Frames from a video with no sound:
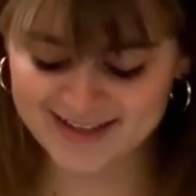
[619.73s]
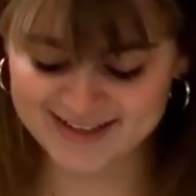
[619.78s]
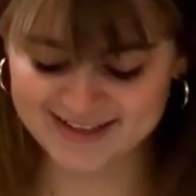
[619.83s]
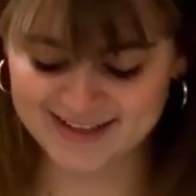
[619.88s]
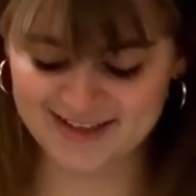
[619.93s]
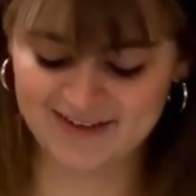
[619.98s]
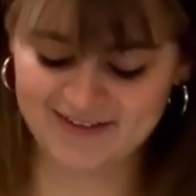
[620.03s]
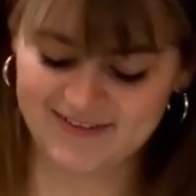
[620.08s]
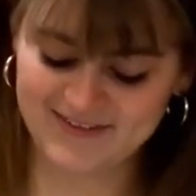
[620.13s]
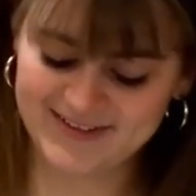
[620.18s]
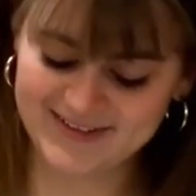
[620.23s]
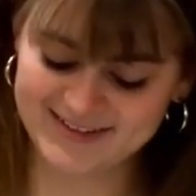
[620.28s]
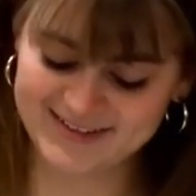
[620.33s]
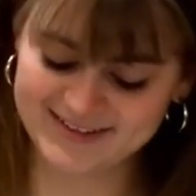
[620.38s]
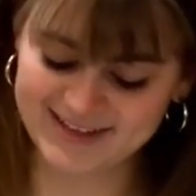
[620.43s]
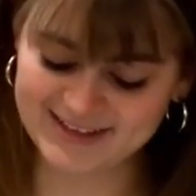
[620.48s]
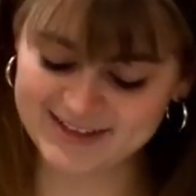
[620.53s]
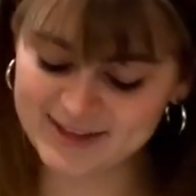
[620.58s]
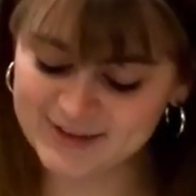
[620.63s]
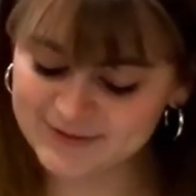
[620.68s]
So,
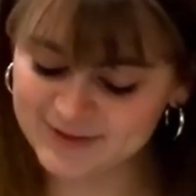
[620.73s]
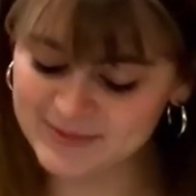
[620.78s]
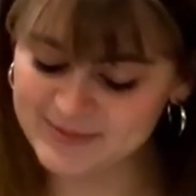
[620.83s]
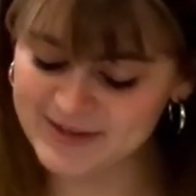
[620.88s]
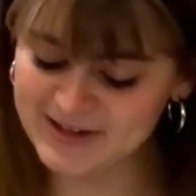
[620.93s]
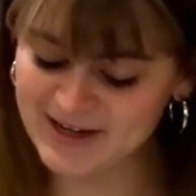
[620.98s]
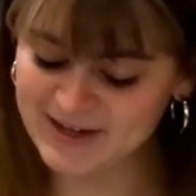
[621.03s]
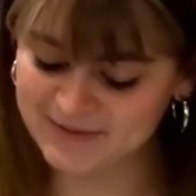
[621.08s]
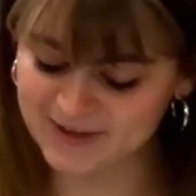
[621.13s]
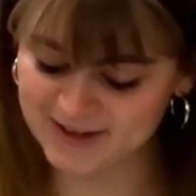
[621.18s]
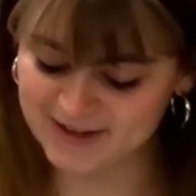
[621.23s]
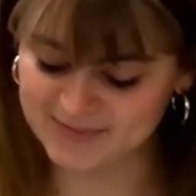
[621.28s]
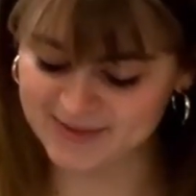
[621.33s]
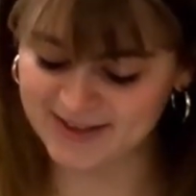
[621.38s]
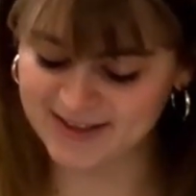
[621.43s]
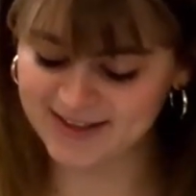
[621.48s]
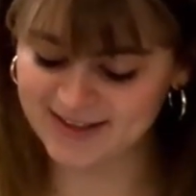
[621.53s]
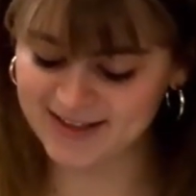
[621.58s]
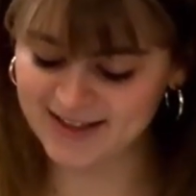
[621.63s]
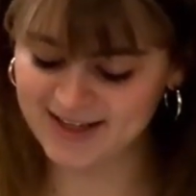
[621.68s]
thank you for bearing with
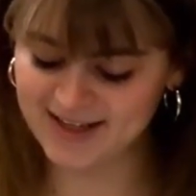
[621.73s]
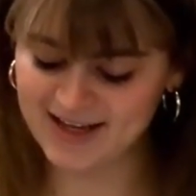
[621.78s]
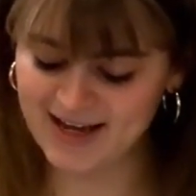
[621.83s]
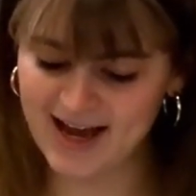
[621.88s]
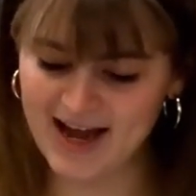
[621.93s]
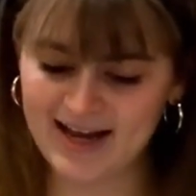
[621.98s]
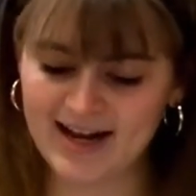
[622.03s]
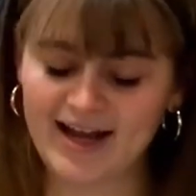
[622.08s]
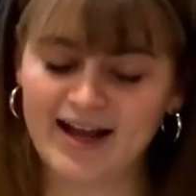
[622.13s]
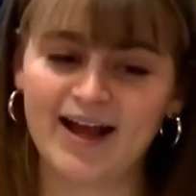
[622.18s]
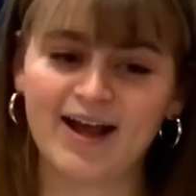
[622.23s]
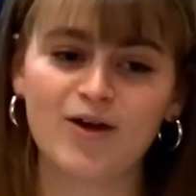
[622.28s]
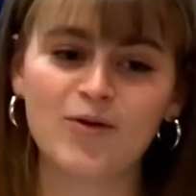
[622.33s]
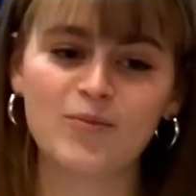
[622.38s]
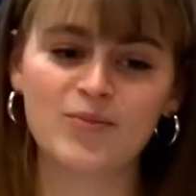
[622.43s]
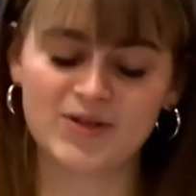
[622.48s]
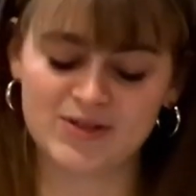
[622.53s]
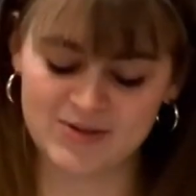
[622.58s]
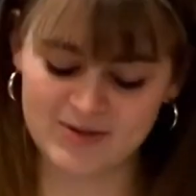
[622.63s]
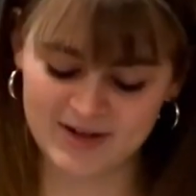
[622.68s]
me, and I
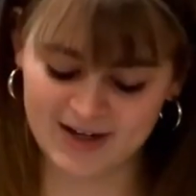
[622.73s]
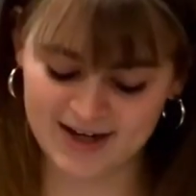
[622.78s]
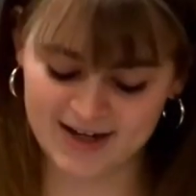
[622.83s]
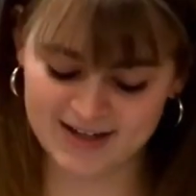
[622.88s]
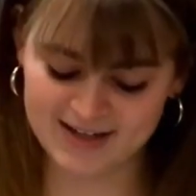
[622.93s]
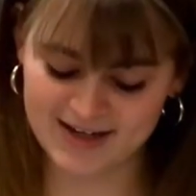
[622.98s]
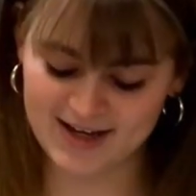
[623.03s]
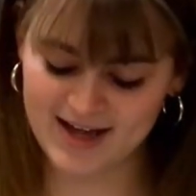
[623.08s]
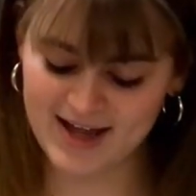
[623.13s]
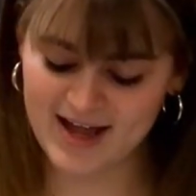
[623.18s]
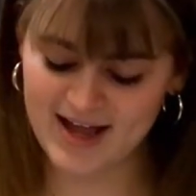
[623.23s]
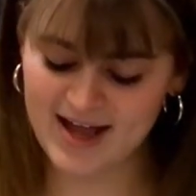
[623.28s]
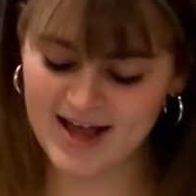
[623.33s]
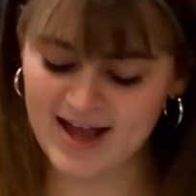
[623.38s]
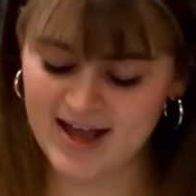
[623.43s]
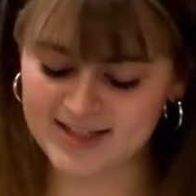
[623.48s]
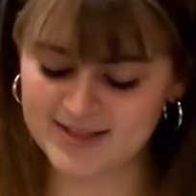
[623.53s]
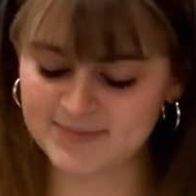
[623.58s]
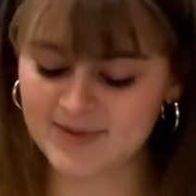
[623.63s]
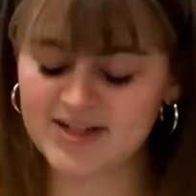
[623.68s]
hope you got
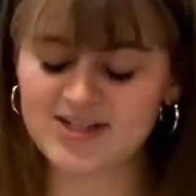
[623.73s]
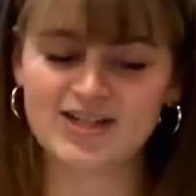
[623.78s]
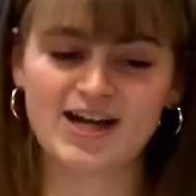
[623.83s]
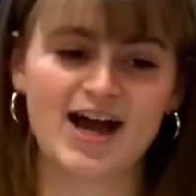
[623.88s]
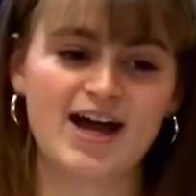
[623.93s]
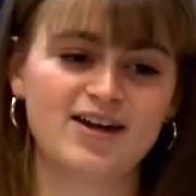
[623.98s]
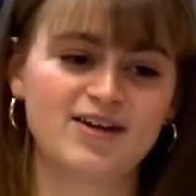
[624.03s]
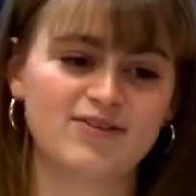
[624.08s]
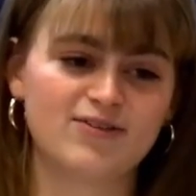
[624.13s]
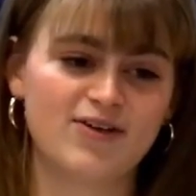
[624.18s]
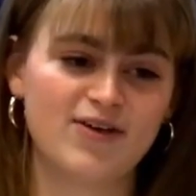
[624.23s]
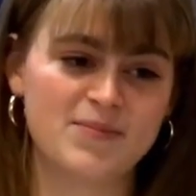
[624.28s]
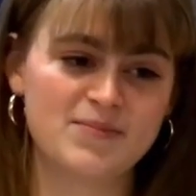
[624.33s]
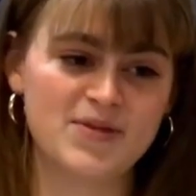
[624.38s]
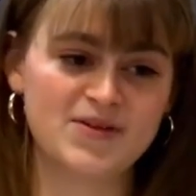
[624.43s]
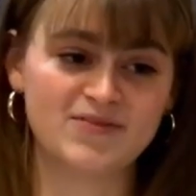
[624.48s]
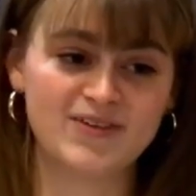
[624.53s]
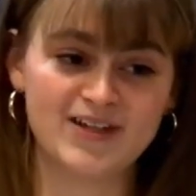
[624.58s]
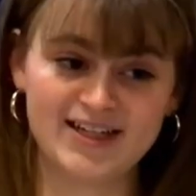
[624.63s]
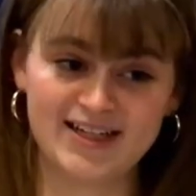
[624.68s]
as much out of
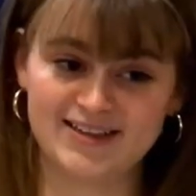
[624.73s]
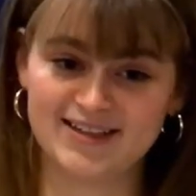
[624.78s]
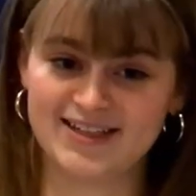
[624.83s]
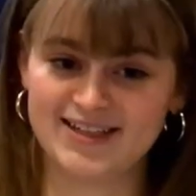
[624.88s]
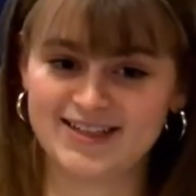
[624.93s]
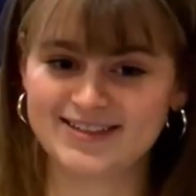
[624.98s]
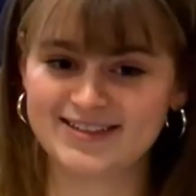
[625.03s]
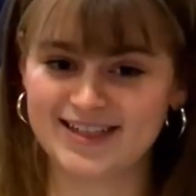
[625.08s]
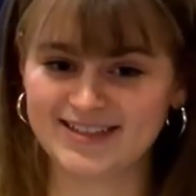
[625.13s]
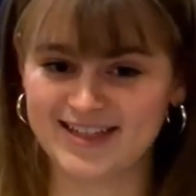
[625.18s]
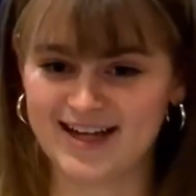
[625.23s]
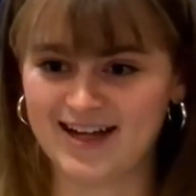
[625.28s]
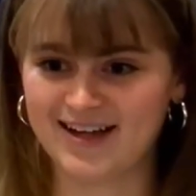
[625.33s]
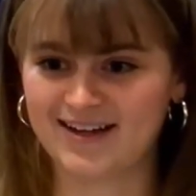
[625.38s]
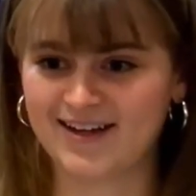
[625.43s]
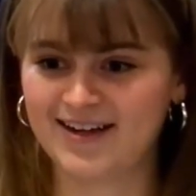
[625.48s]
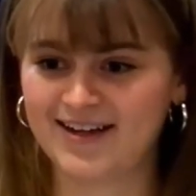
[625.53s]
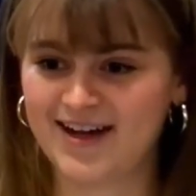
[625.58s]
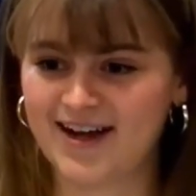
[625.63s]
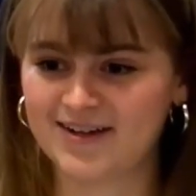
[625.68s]
me reading this as I
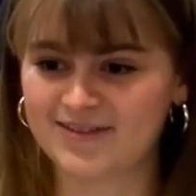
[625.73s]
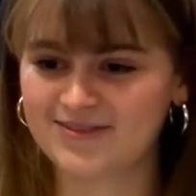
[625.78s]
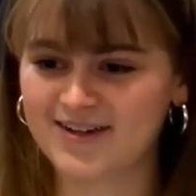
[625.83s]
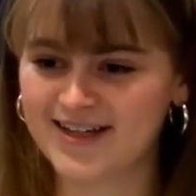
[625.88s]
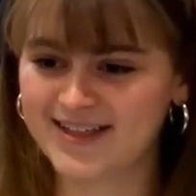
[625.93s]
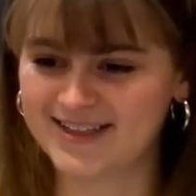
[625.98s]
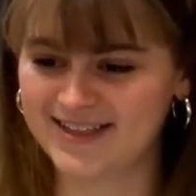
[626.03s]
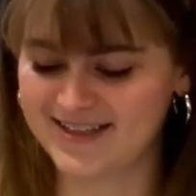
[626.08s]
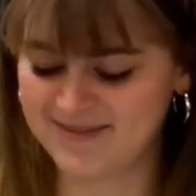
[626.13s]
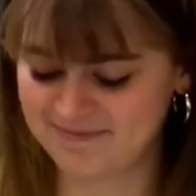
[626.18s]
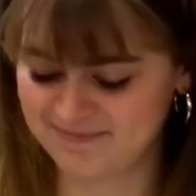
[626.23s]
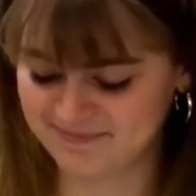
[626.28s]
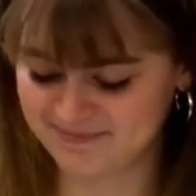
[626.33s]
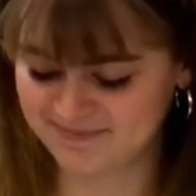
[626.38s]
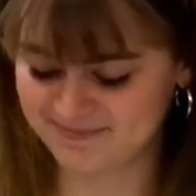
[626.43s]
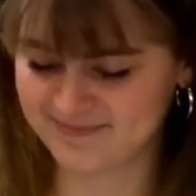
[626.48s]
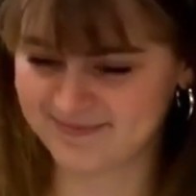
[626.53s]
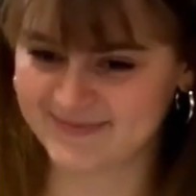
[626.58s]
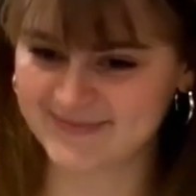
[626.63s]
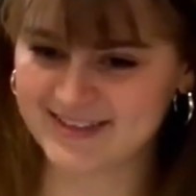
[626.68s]
got out of writing it.
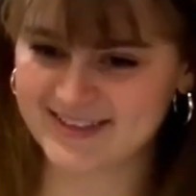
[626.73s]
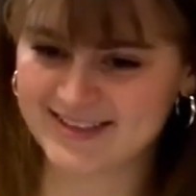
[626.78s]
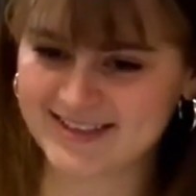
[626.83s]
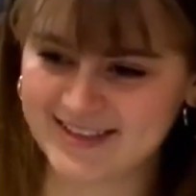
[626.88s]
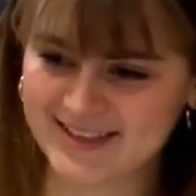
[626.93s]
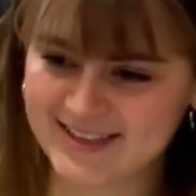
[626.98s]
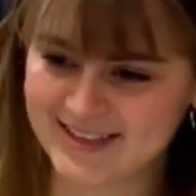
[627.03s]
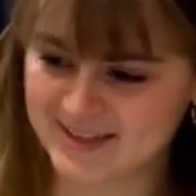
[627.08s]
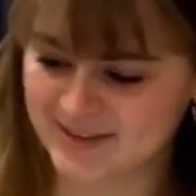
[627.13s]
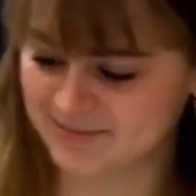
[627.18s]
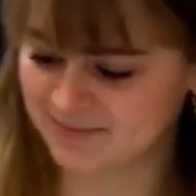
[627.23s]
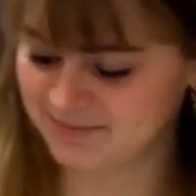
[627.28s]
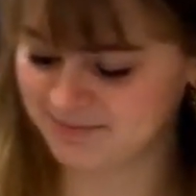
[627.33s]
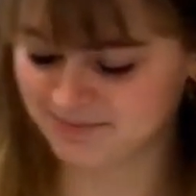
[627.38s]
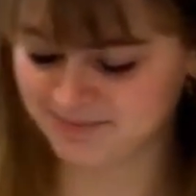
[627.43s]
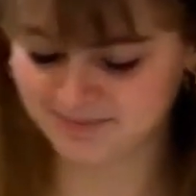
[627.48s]
Thank you.